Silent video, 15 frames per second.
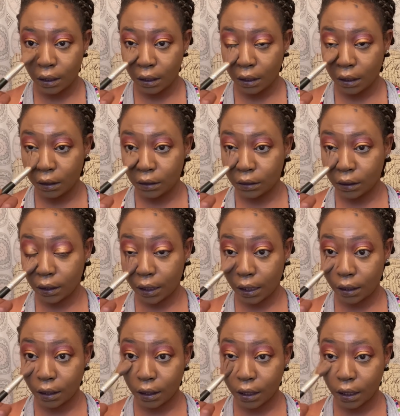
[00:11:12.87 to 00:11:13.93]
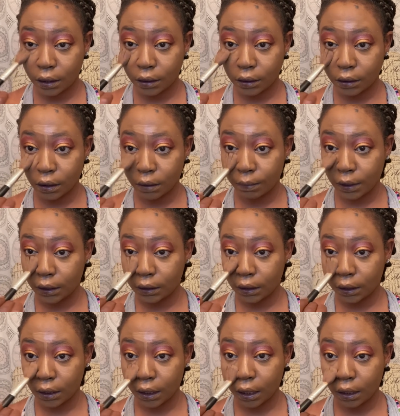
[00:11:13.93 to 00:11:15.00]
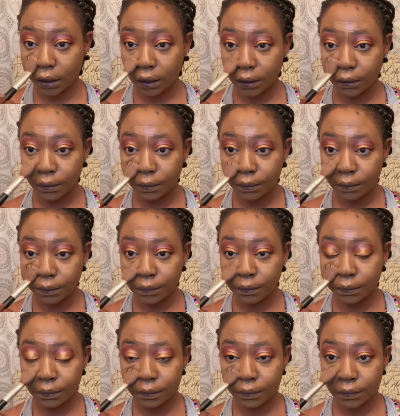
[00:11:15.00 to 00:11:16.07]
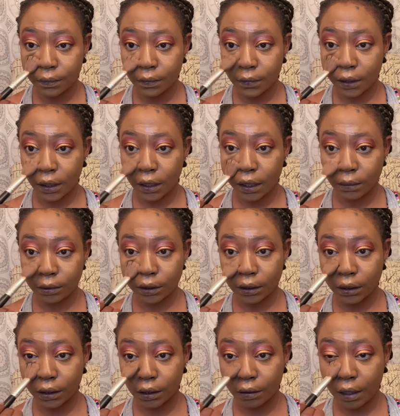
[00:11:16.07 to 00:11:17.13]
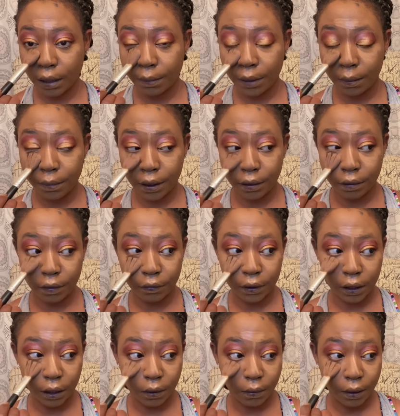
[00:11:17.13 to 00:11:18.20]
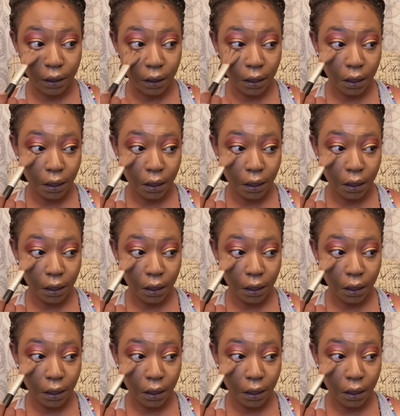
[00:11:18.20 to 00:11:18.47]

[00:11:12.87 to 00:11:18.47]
so that your colors don't mix in together. And I'm just gonna grab my mirror really quick.